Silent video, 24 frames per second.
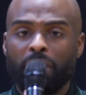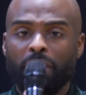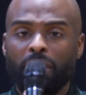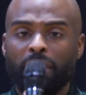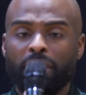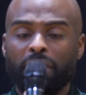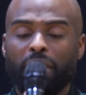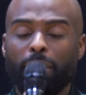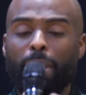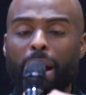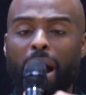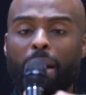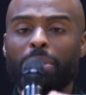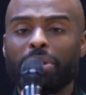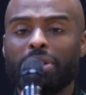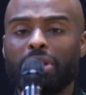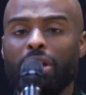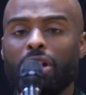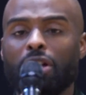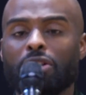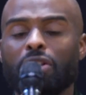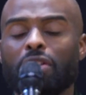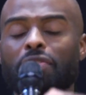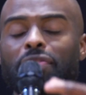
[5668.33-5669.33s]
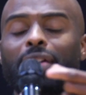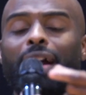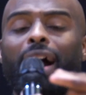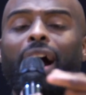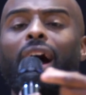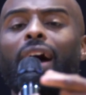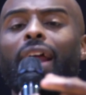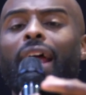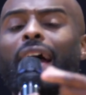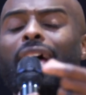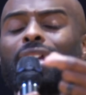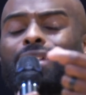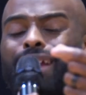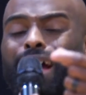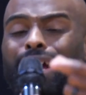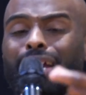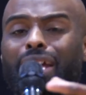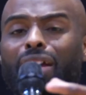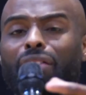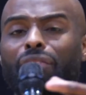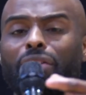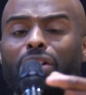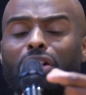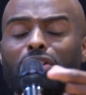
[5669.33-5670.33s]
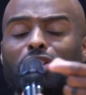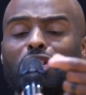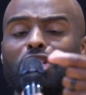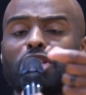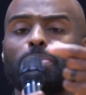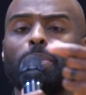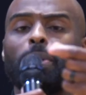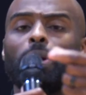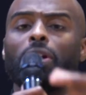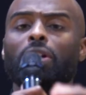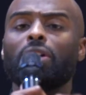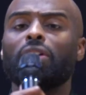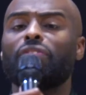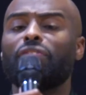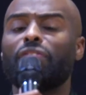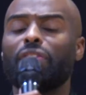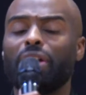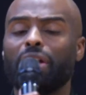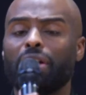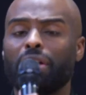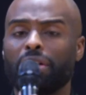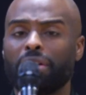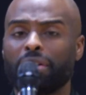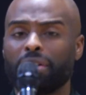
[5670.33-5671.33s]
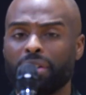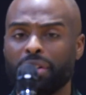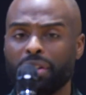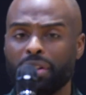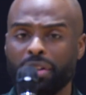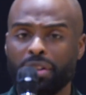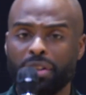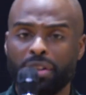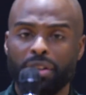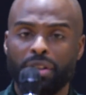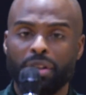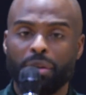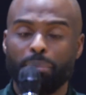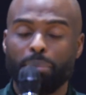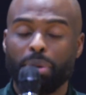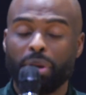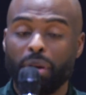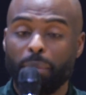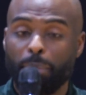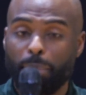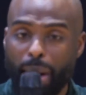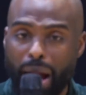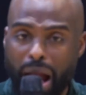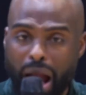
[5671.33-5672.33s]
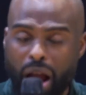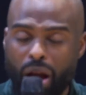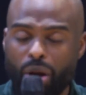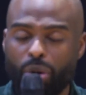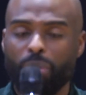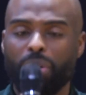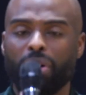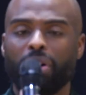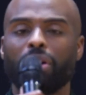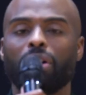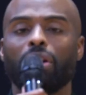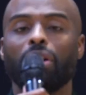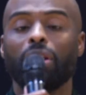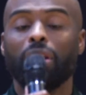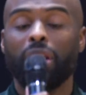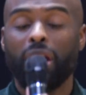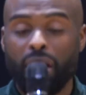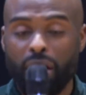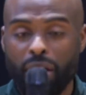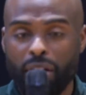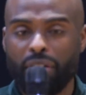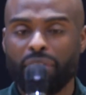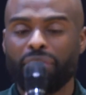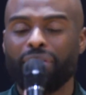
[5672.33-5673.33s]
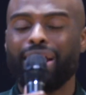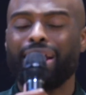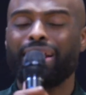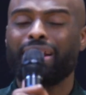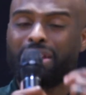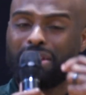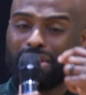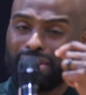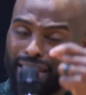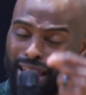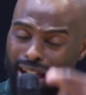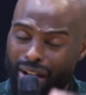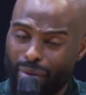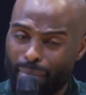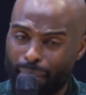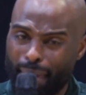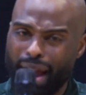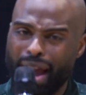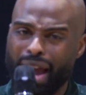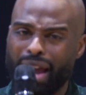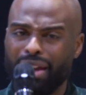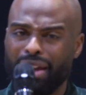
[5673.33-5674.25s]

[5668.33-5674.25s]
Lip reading: The Bible tells us God has not given us the spirit of fear, but of power, love, and a sound mind.